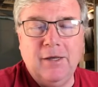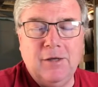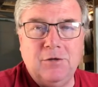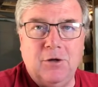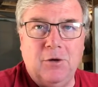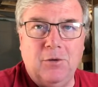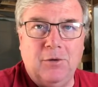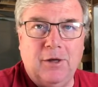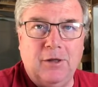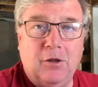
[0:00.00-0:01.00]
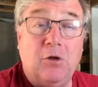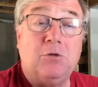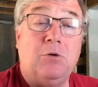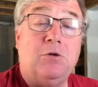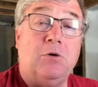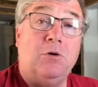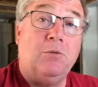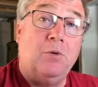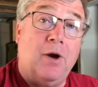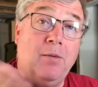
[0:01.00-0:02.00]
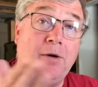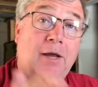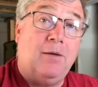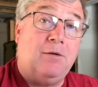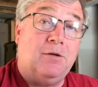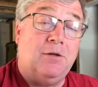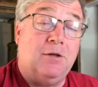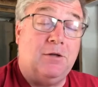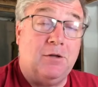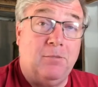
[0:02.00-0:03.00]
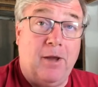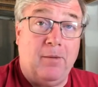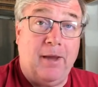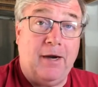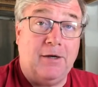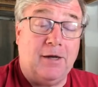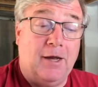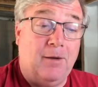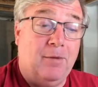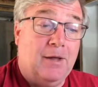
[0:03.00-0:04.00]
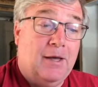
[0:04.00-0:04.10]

So long story short, we were able to get to the mailman in time.